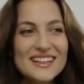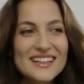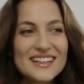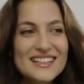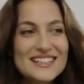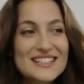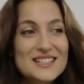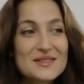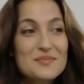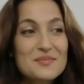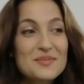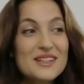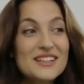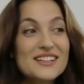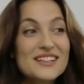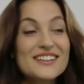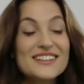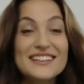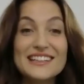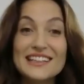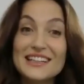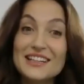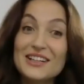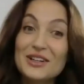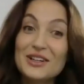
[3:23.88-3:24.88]
it's been a
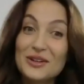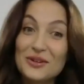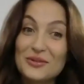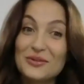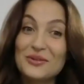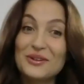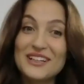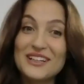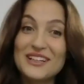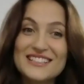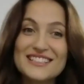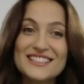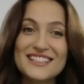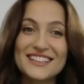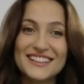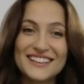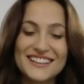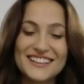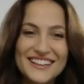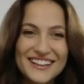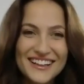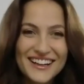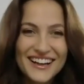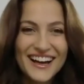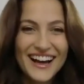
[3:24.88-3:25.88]
year of waiting.
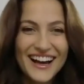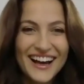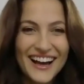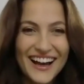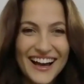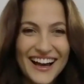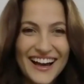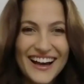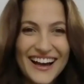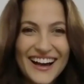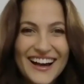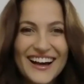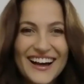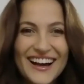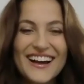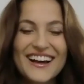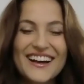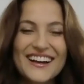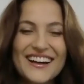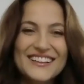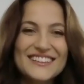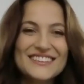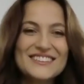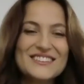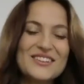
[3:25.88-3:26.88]

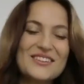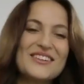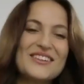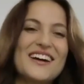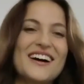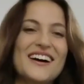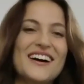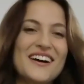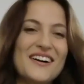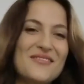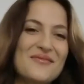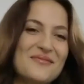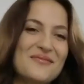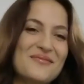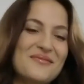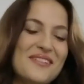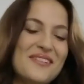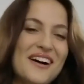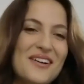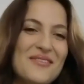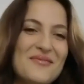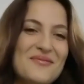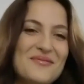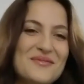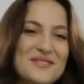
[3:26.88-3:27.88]
So yeah,
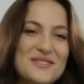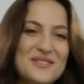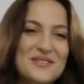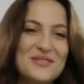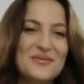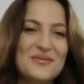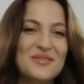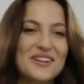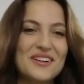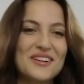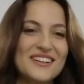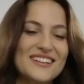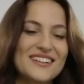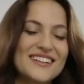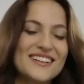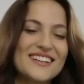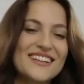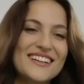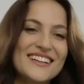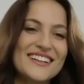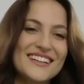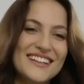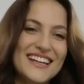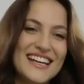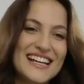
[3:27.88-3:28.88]
I'm super
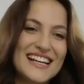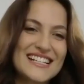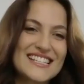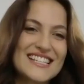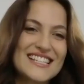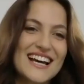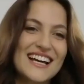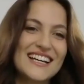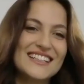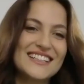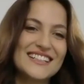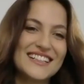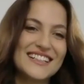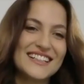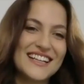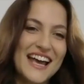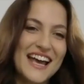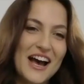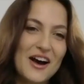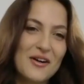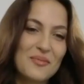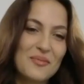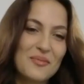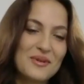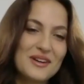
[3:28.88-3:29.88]
excited and
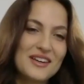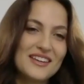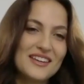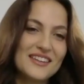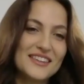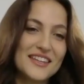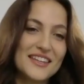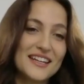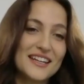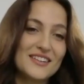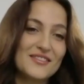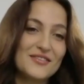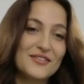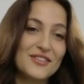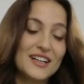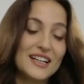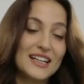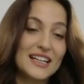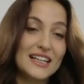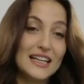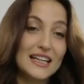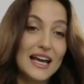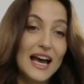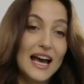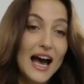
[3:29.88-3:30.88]
happy that it
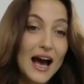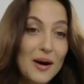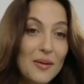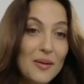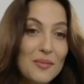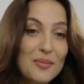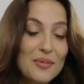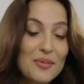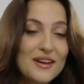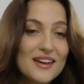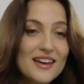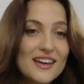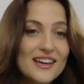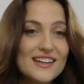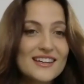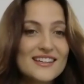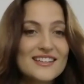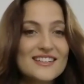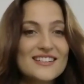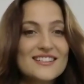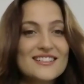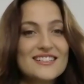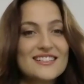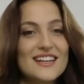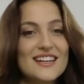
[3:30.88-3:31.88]
finally
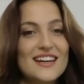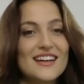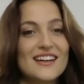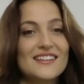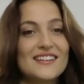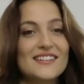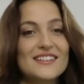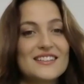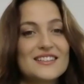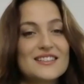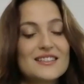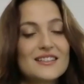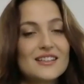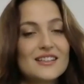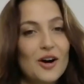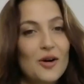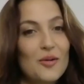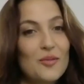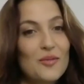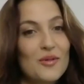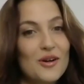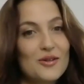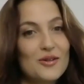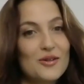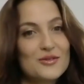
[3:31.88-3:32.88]
happened, and it's
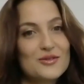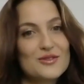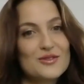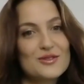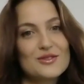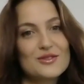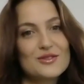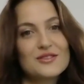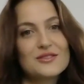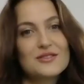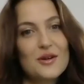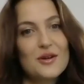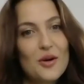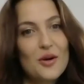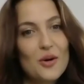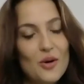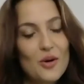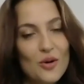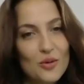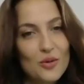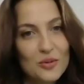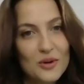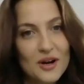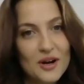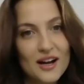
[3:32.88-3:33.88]
come out
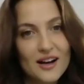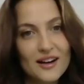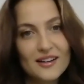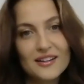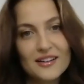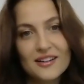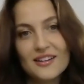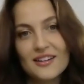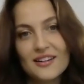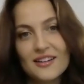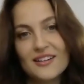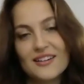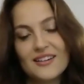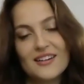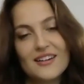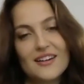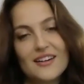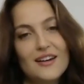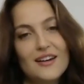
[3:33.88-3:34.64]
so well.